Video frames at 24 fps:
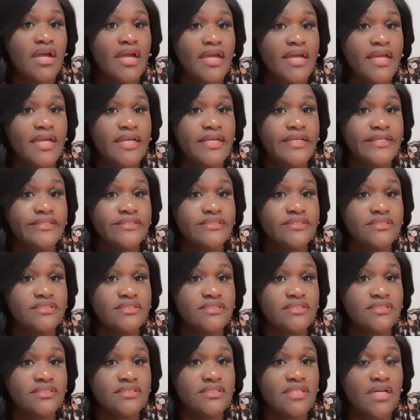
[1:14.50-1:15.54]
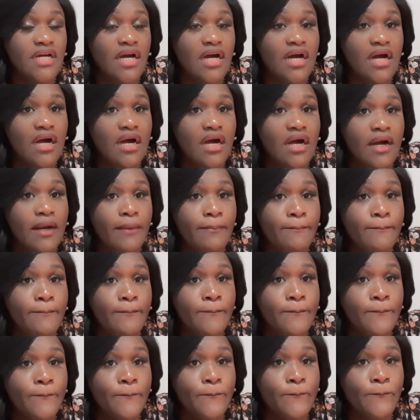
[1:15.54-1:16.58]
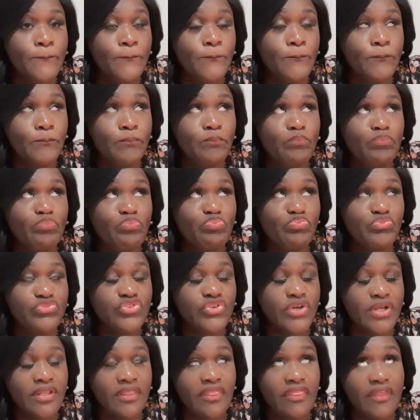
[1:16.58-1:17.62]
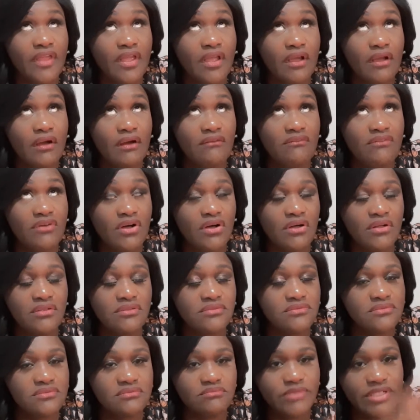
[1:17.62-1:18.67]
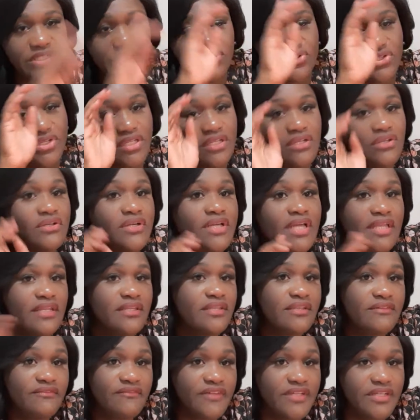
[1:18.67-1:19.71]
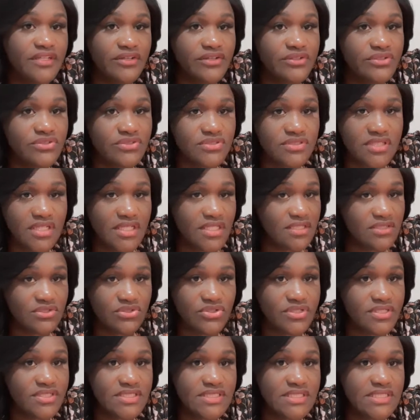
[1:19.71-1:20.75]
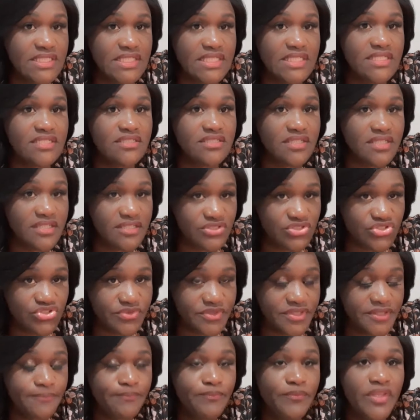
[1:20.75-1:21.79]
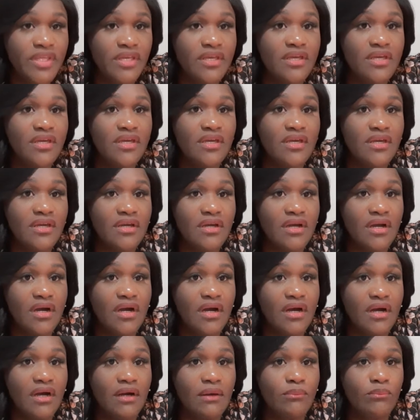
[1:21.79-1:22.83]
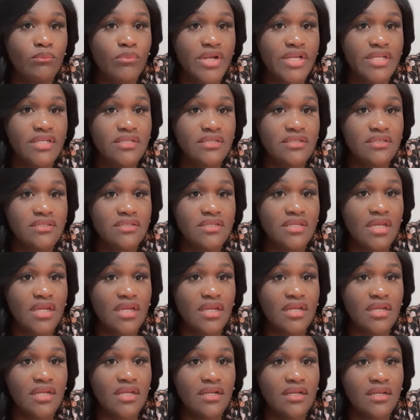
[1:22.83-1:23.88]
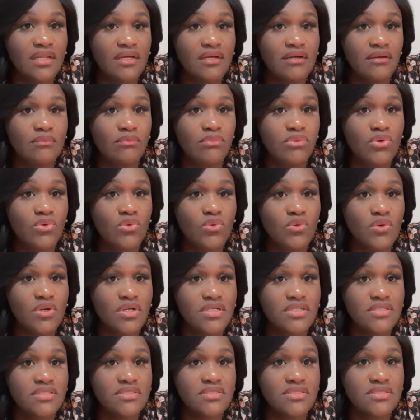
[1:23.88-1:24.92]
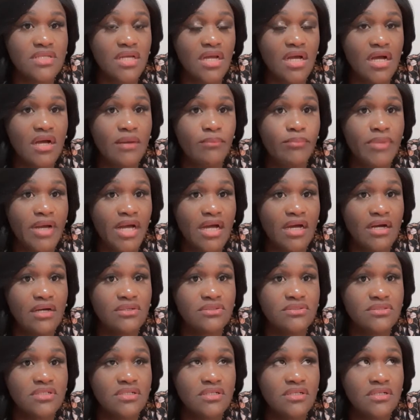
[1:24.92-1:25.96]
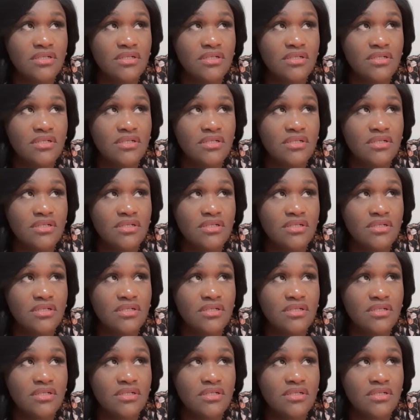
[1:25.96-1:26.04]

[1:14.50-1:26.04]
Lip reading: and trying to think of all, but you can look at the videos and you can see his history. When Caleb was about